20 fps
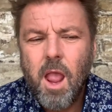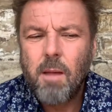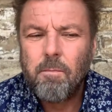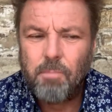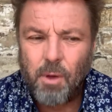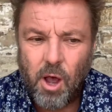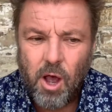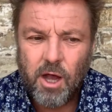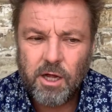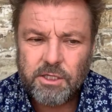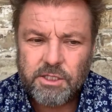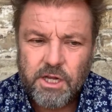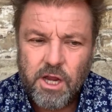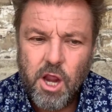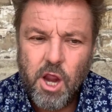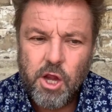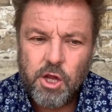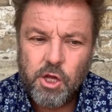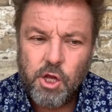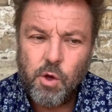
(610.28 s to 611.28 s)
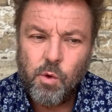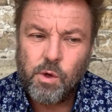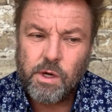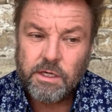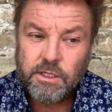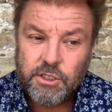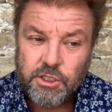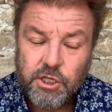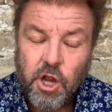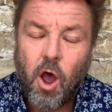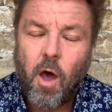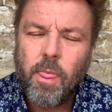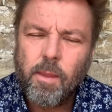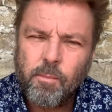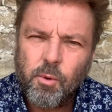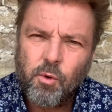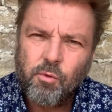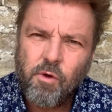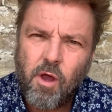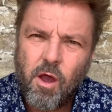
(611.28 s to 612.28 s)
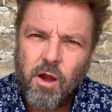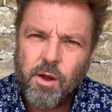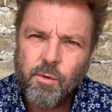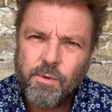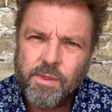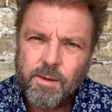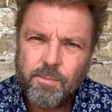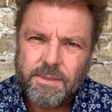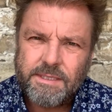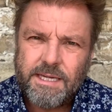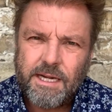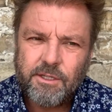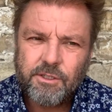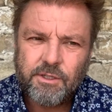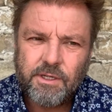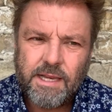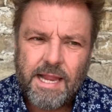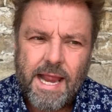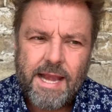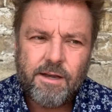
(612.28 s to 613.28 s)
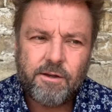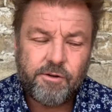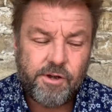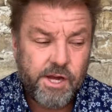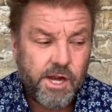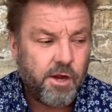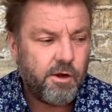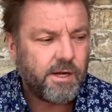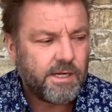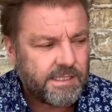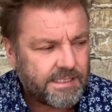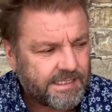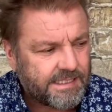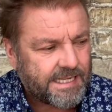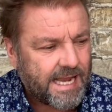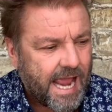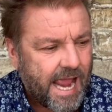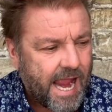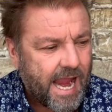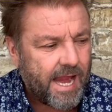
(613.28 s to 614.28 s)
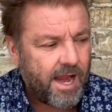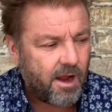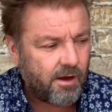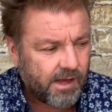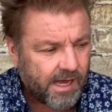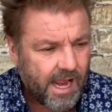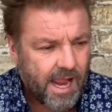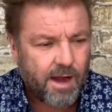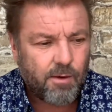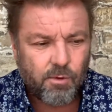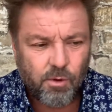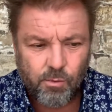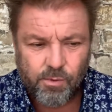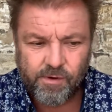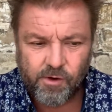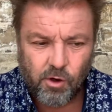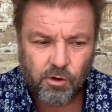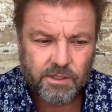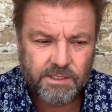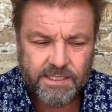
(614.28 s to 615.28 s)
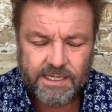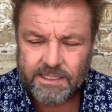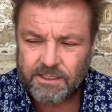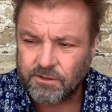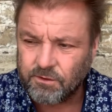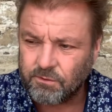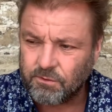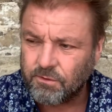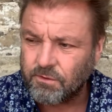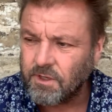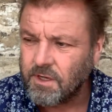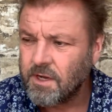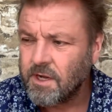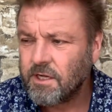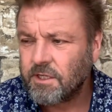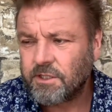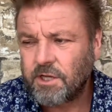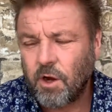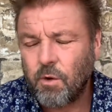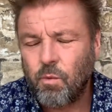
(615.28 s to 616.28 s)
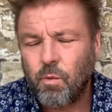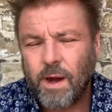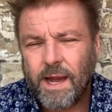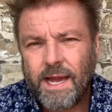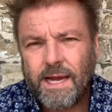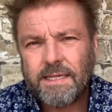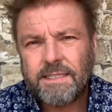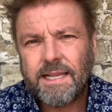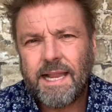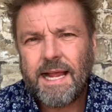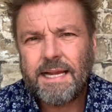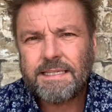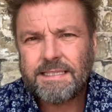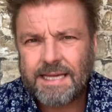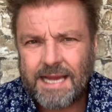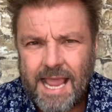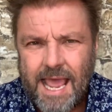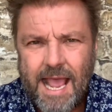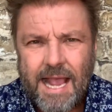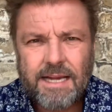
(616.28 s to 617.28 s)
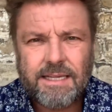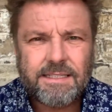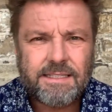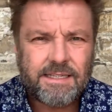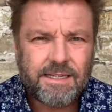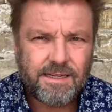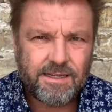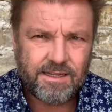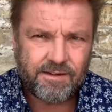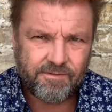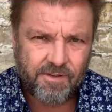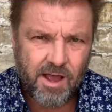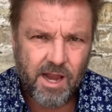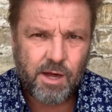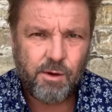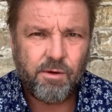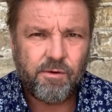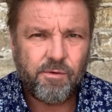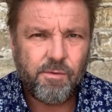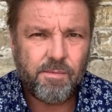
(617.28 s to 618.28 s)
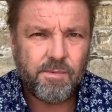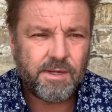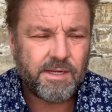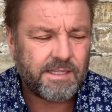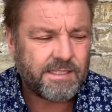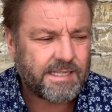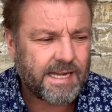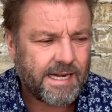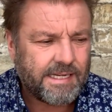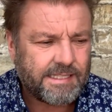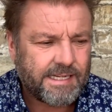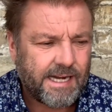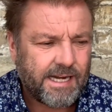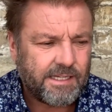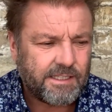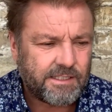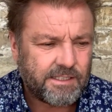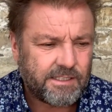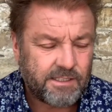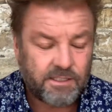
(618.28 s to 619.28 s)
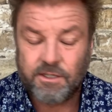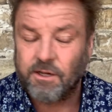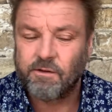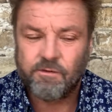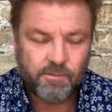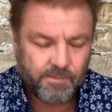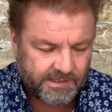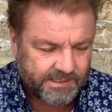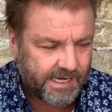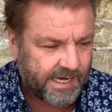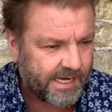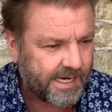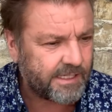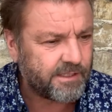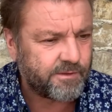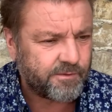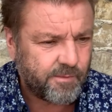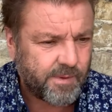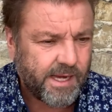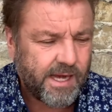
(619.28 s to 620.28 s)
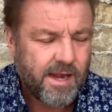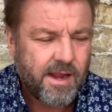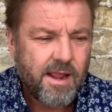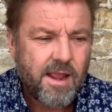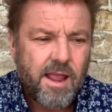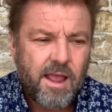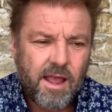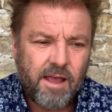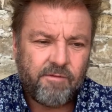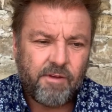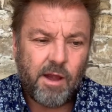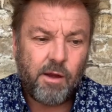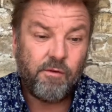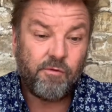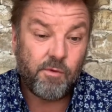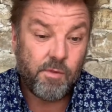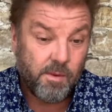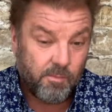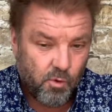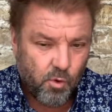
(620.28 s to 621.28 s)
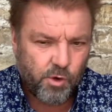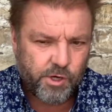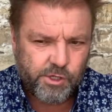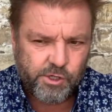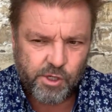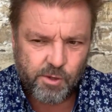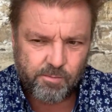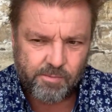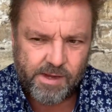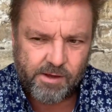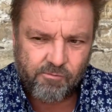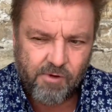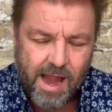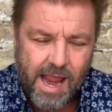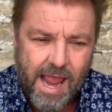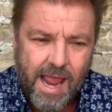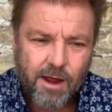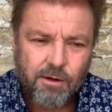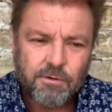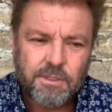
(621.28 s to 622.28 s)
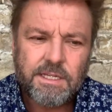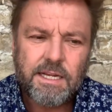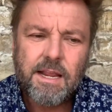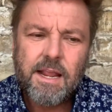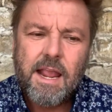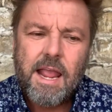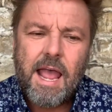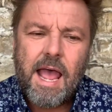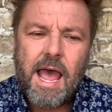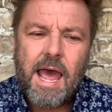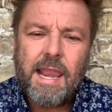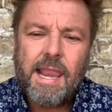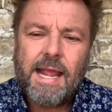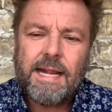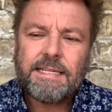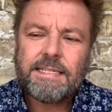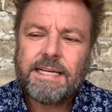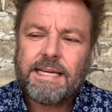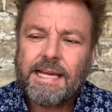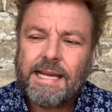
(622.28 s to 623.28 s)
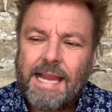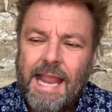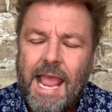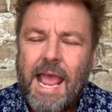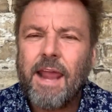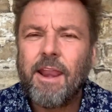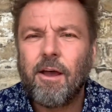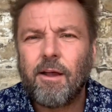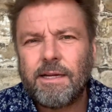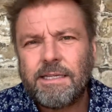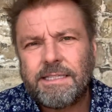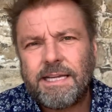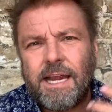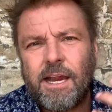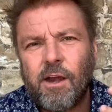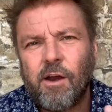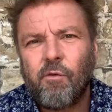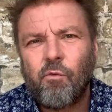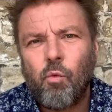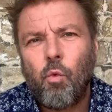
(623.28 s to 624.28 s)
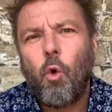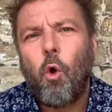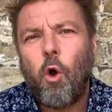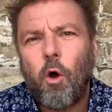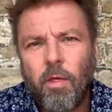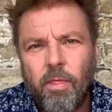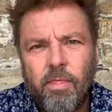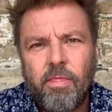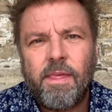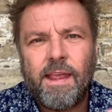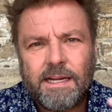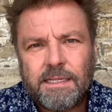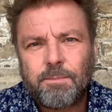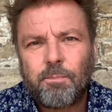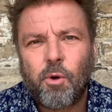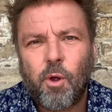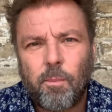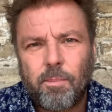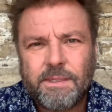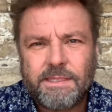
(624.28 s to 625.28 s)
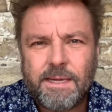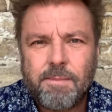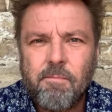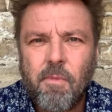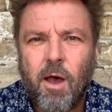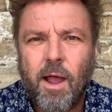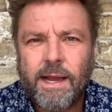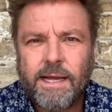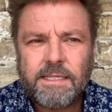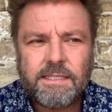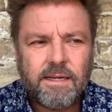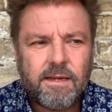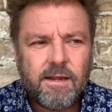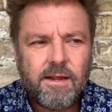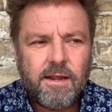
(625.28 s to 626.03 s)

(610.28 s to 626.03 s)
but you can start the ball rolling with the potential lender, and you can say, okay, well, we've got 6 or so weeks. Let's get a valuer from the estate agent, not from the estate agent, from the valuer from the mortgage company round, and let's get an idea of what this property might,